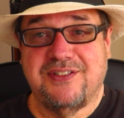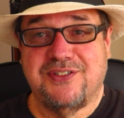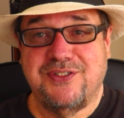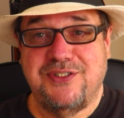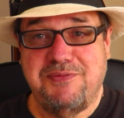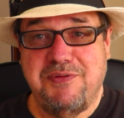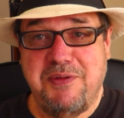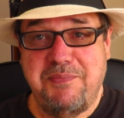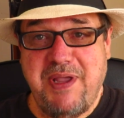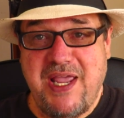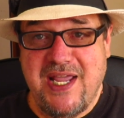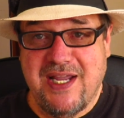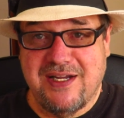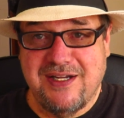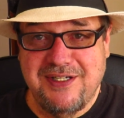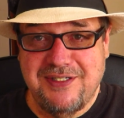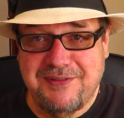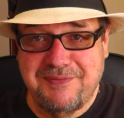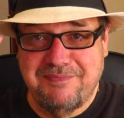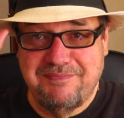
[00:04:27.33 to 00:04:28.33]
good to be
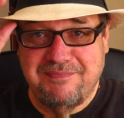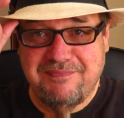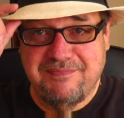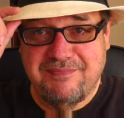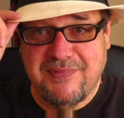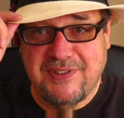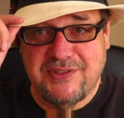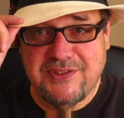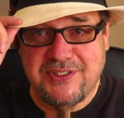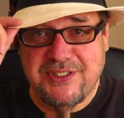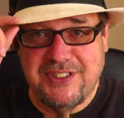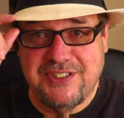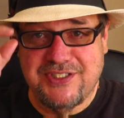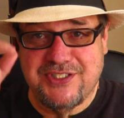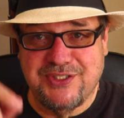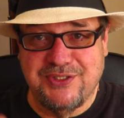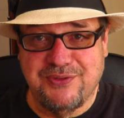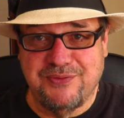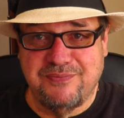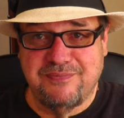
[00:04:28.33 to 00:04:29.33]
back. See you
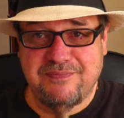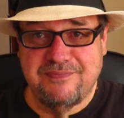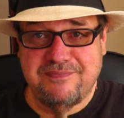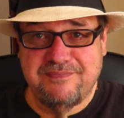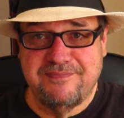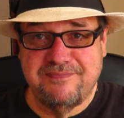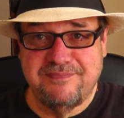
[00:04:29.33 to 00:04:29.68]
soon.